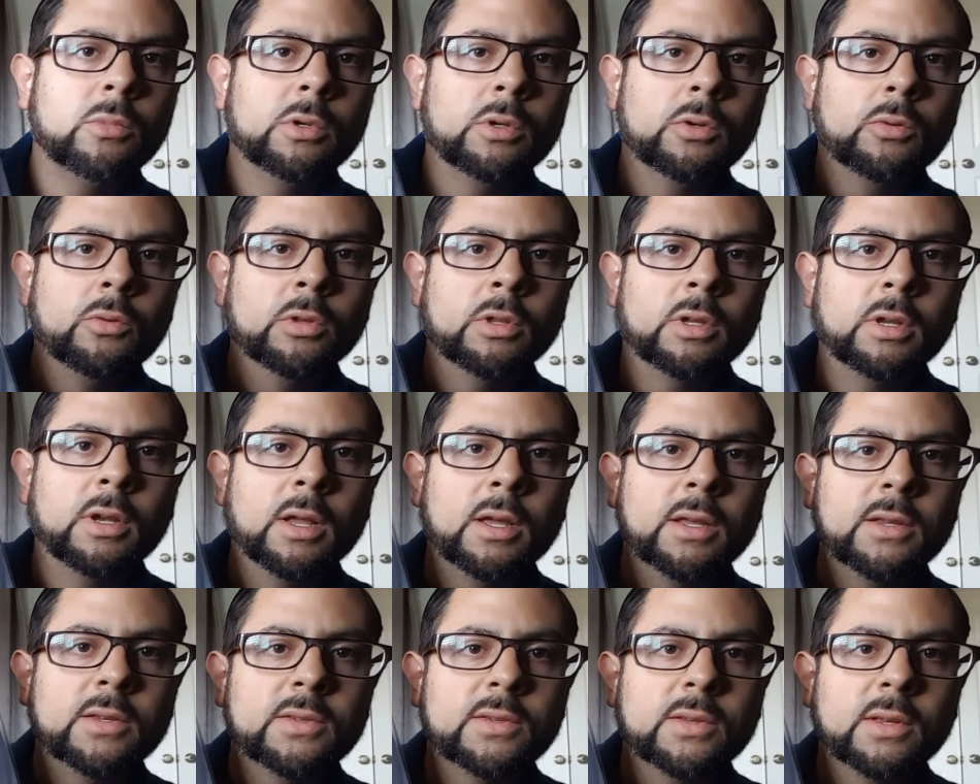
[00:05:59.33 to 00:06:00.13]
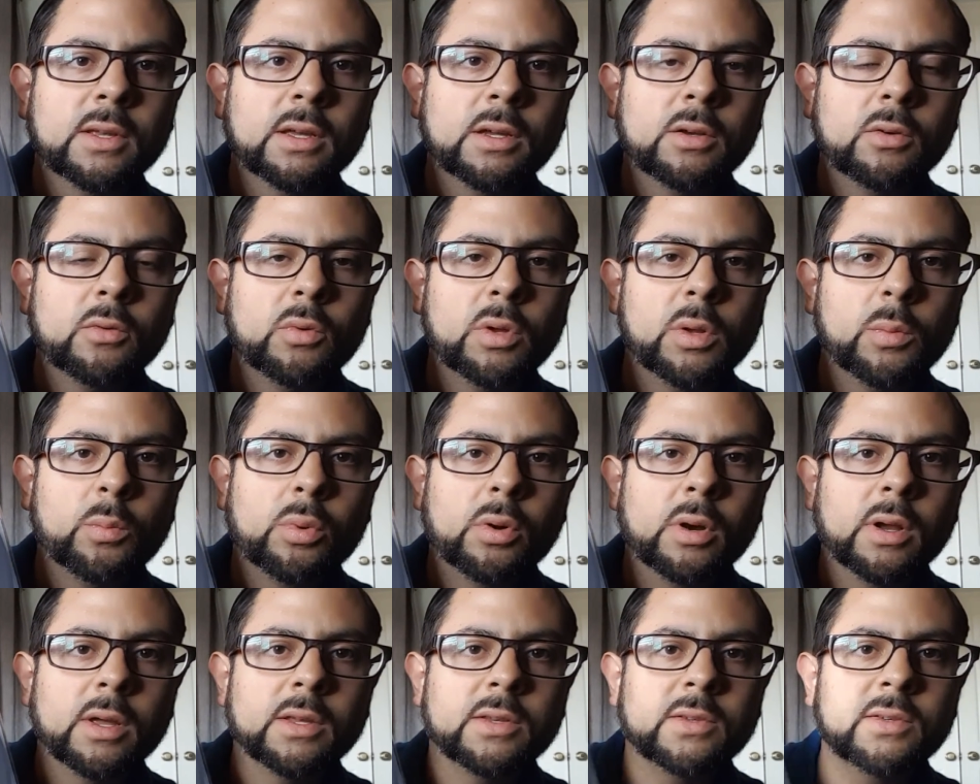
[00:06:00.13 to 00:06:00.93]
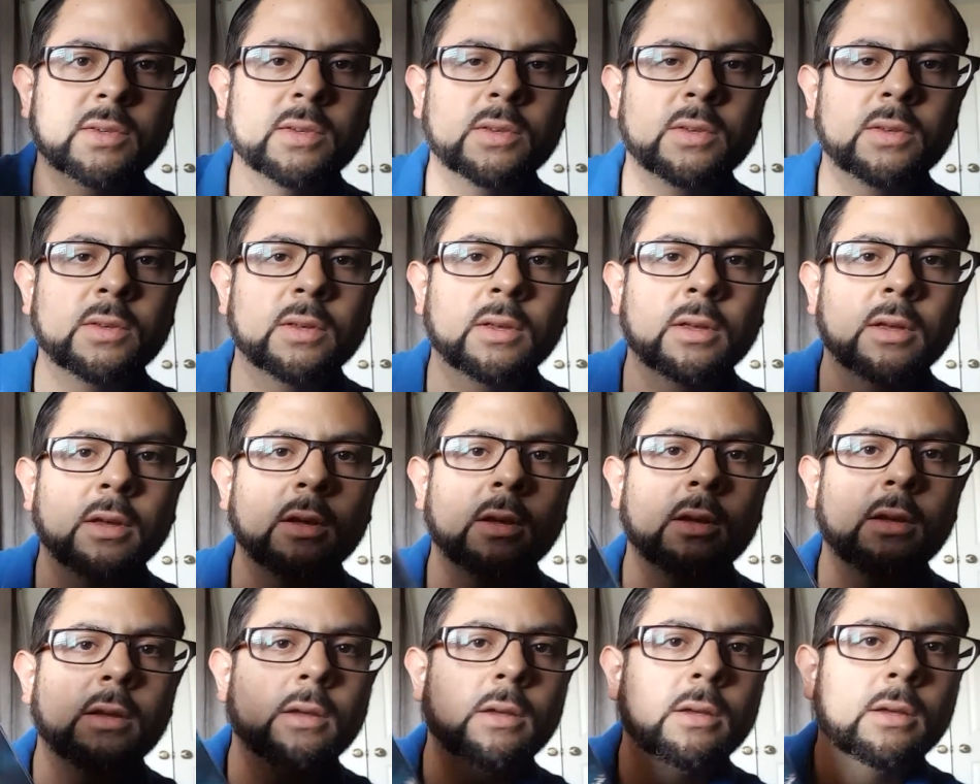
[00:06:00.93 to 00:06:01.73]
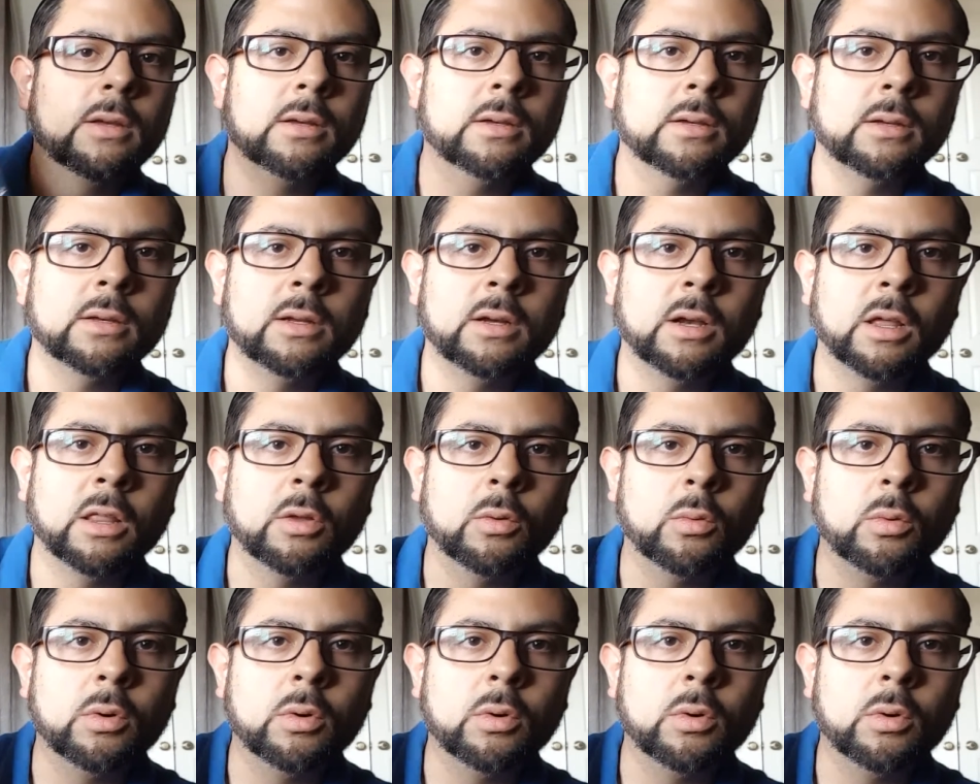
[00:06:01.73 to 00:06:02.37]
Really nice repress. Another